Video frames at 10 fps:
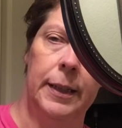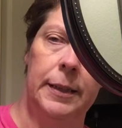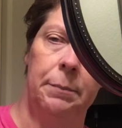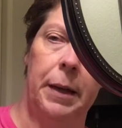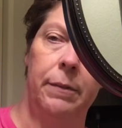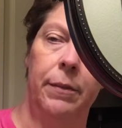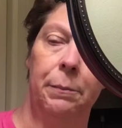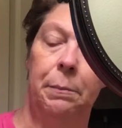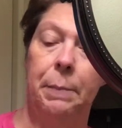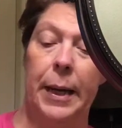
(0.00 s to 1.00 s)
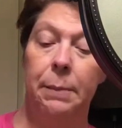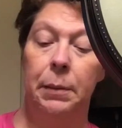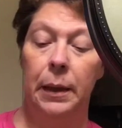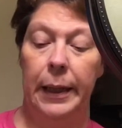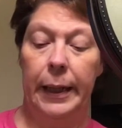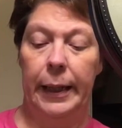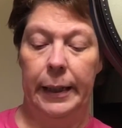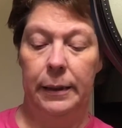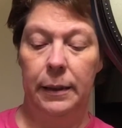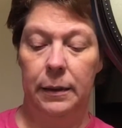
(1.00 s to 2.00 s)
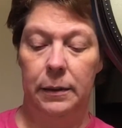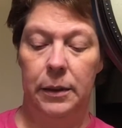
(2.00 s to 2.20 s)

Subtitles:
It's Maybelline